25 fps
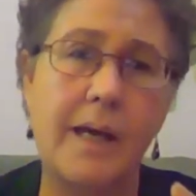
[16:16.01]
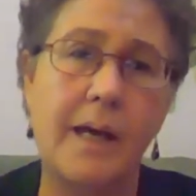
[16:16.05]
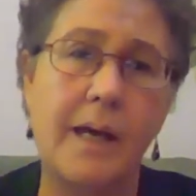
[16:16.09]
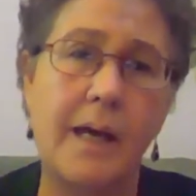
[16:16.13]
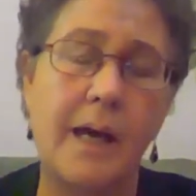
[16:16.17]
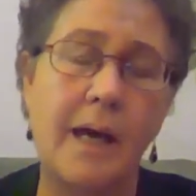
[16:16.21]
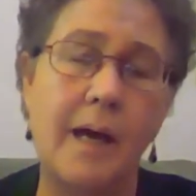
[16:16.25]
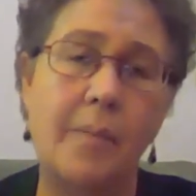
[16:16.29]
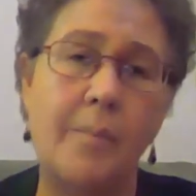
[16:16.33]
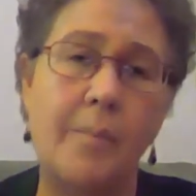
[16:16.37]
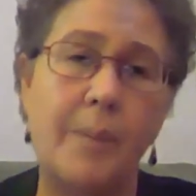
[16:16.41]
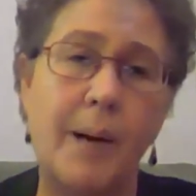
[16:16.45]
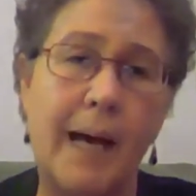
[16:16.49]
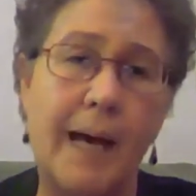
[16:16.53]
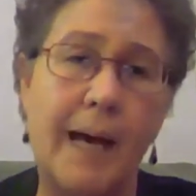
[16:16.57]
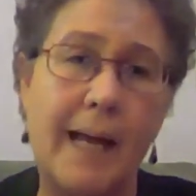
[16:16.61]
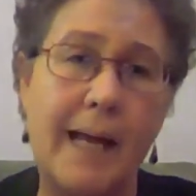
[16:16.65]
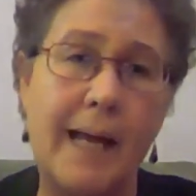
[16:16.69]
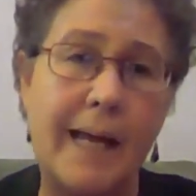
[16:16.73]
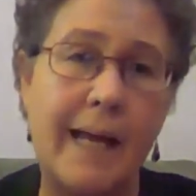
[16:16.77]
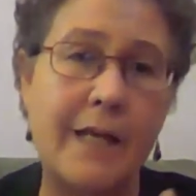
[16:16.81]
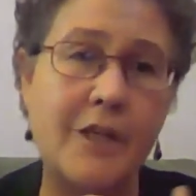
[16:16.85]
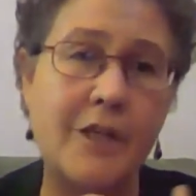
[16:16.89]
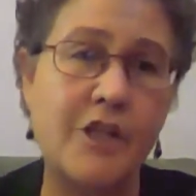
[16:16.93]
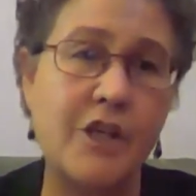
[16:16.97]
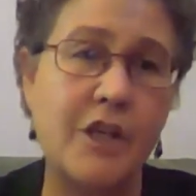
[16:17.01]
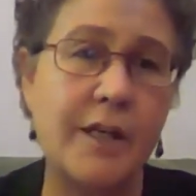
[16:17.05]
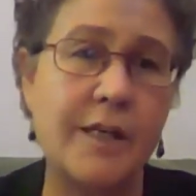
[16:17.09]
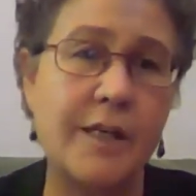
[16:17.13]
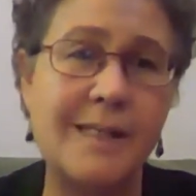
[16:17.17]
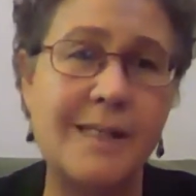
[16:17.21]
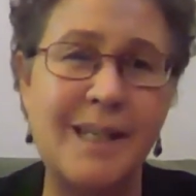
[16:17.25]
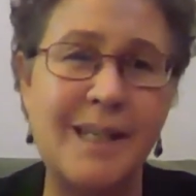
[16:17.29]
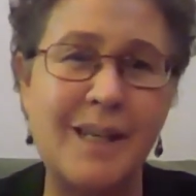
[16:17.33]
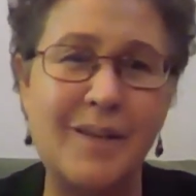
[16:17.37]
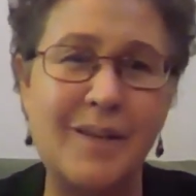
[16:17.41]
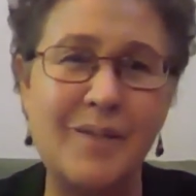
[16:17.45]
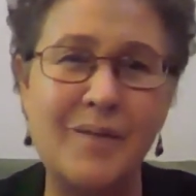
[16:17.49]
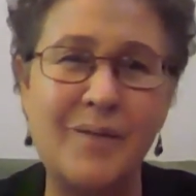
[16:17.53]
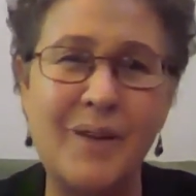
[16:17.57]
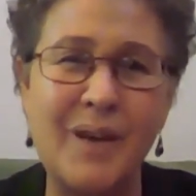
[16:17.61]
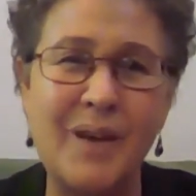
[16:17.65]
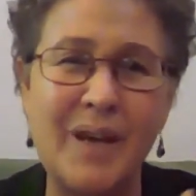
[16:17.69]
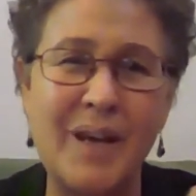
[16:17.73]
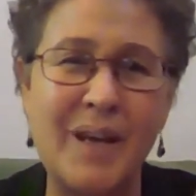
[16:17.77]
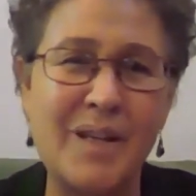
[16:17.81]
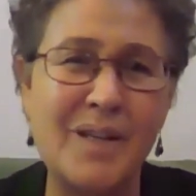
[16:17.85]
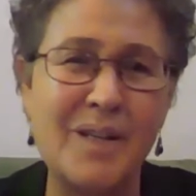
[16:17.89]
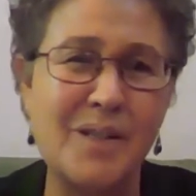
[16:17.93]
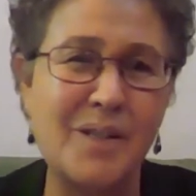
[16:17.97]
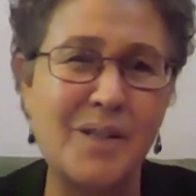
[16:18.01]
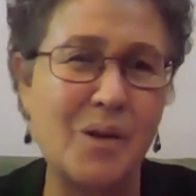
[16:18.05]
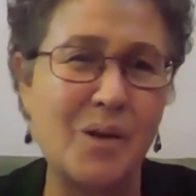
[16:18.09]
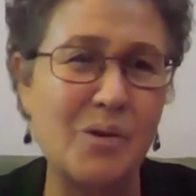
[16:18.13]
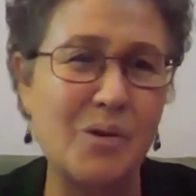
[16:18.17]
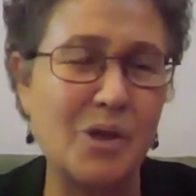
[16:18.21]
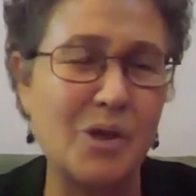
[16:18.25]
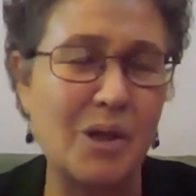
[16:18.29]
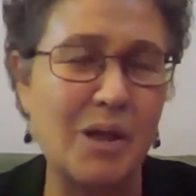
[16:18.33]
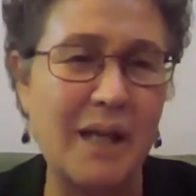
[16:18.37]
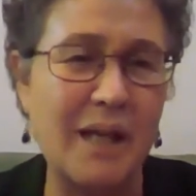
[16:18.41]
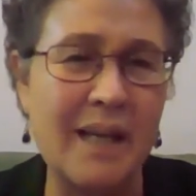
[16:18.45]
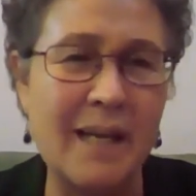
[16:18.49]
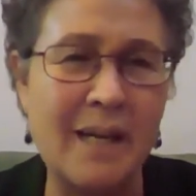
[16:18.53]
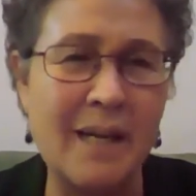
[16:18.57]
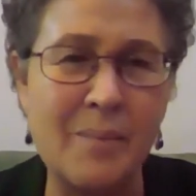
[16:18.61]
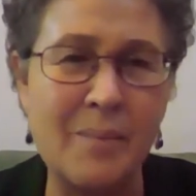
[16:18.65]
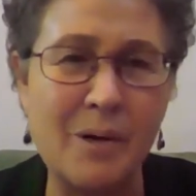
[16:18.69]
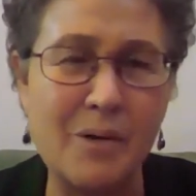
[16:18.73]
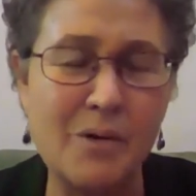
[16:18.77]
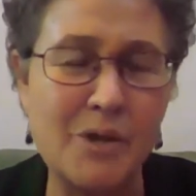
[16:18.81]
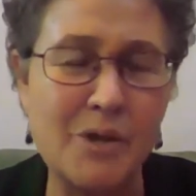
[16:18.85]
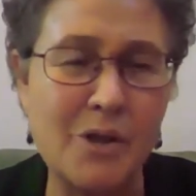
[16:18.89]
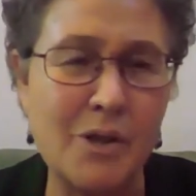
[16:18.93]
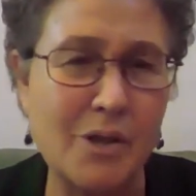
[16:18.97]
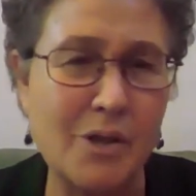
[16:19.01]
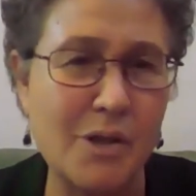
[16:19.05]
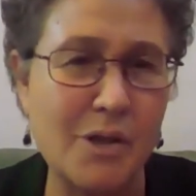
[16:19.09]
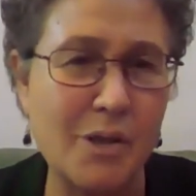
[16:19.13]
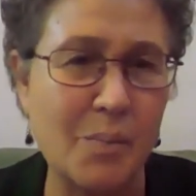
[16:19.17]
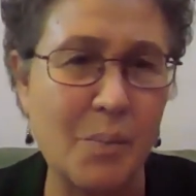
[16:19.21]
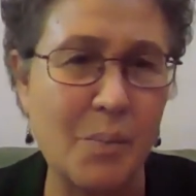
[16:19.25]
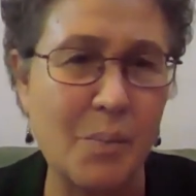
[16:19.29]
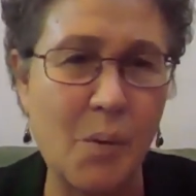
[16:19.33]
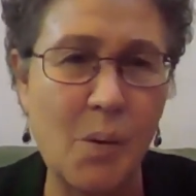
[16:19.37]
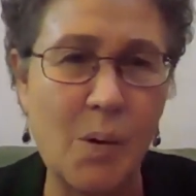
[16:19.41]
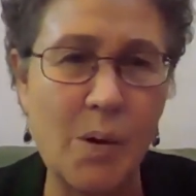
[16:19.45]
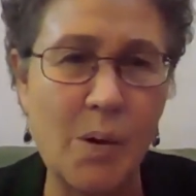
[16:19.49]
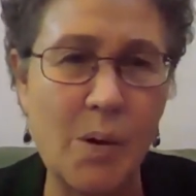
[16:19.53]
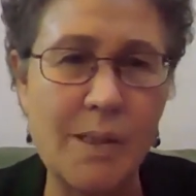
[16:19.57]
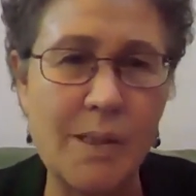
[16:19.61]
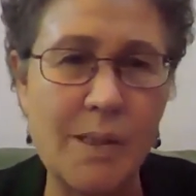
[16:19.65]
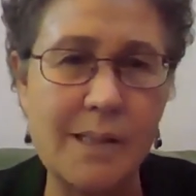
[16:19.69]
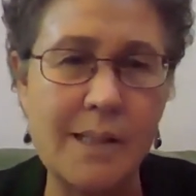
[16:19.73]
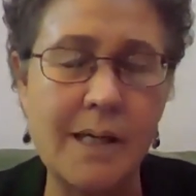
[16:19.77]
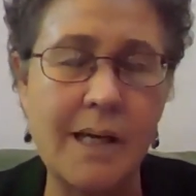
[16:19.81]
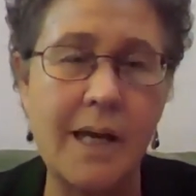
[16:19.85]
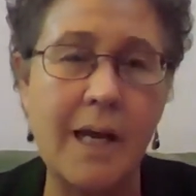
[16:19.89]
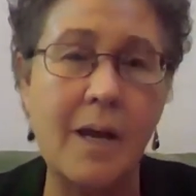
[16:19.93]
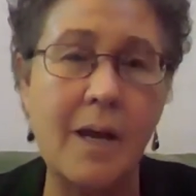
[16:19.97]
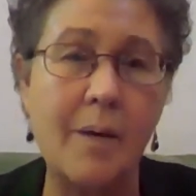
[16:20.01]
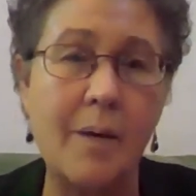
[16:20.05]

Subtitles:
by educative, social, and emotional supports,